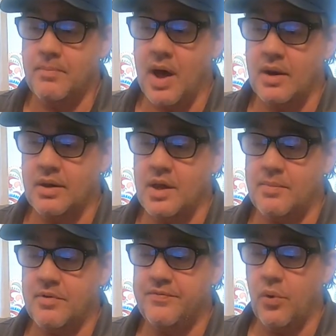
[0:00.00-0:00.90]
model
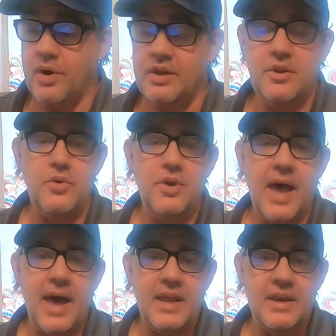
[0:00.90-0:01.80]
number
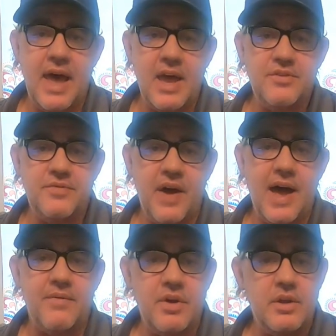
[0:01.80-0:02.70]

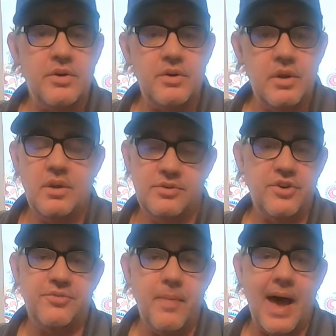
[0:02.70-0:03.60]
4290-500
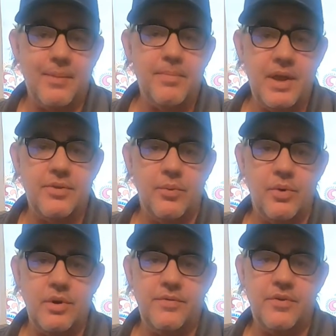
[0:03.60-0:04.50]
just might be the
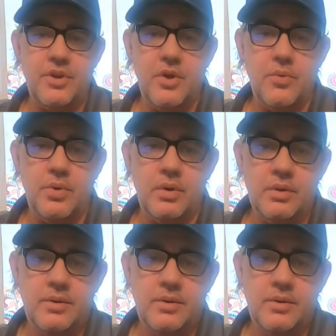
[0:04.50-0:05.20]
one for you.